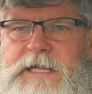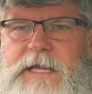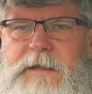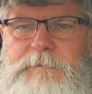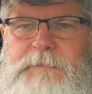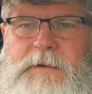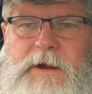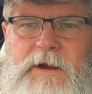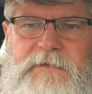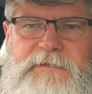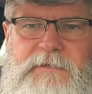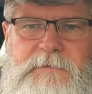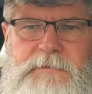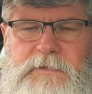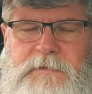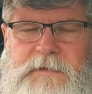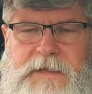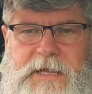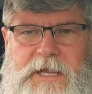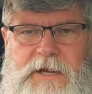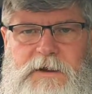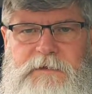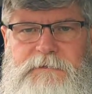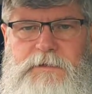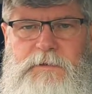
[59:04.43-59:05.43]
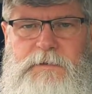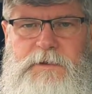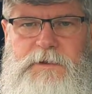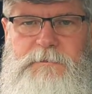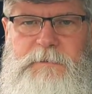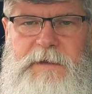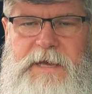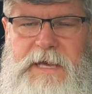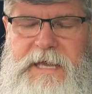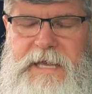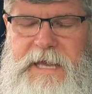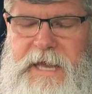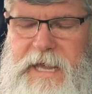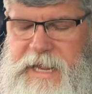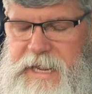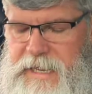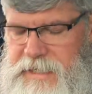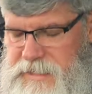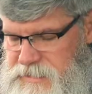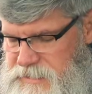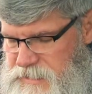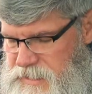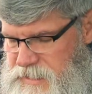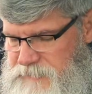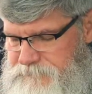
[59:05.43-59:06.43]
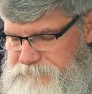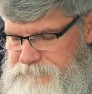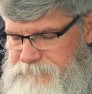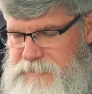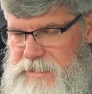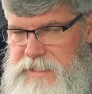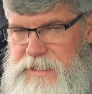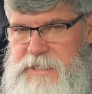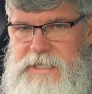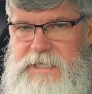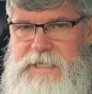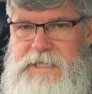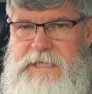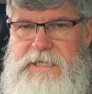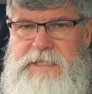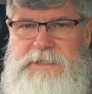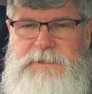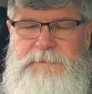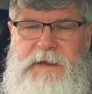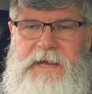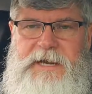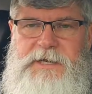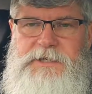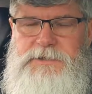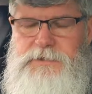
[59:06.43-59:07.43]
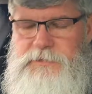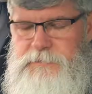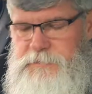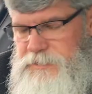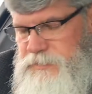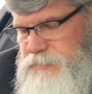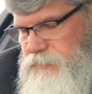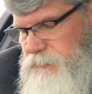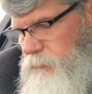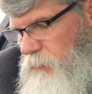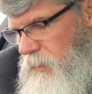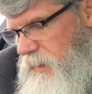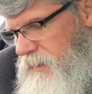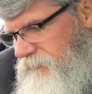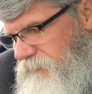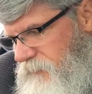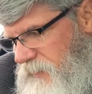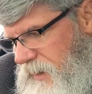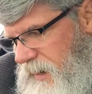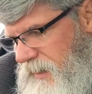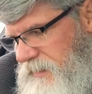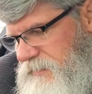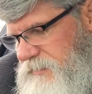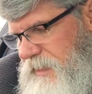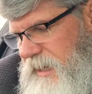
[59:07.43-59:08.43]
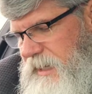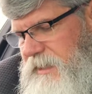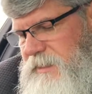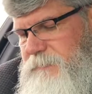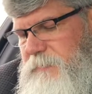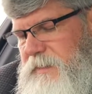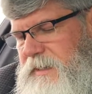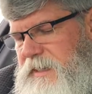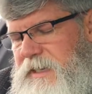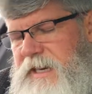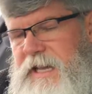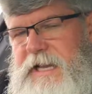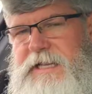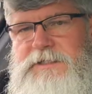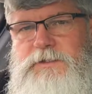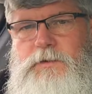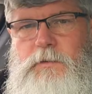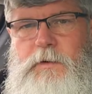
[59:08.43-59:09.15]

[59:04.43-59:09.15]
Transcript: keep Barry from doing the interview with me, and his manager, which is his wife, contacted me and asked